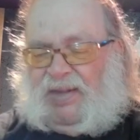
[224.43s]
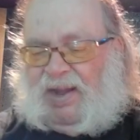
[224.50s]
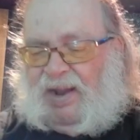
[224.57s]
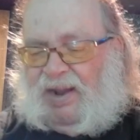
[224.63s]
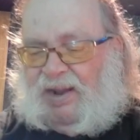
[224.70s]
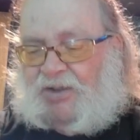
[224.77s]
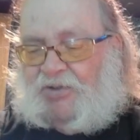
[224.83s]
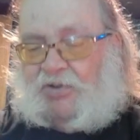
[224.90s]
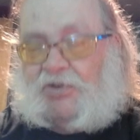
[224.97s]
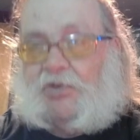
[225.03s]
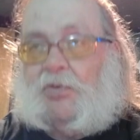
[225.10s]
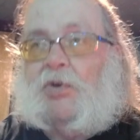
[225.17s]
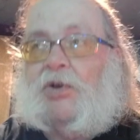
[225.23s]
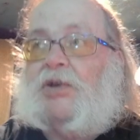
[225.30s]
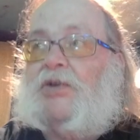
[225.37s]
and it just
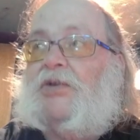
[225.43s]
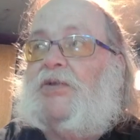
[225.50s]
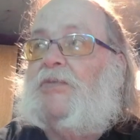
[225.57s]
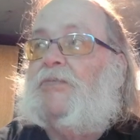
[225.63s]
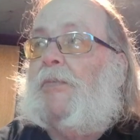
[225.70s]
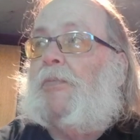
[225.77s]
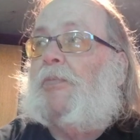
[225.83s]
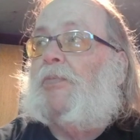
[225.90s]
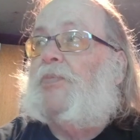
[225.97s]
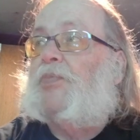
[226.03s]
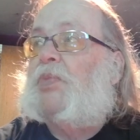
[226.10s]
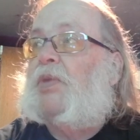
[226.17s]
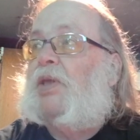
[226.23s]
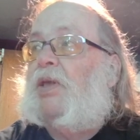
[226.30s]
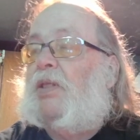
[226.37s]
works.
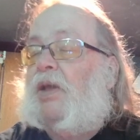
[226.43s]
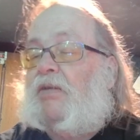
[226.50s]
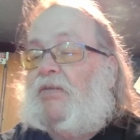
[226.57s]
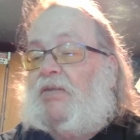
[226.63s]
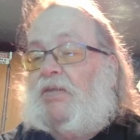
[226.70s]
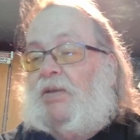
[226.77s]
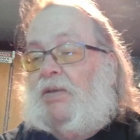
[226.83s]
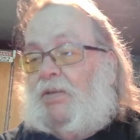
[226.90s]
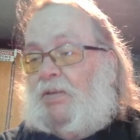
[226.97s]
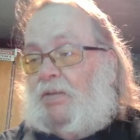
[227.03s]
And that's the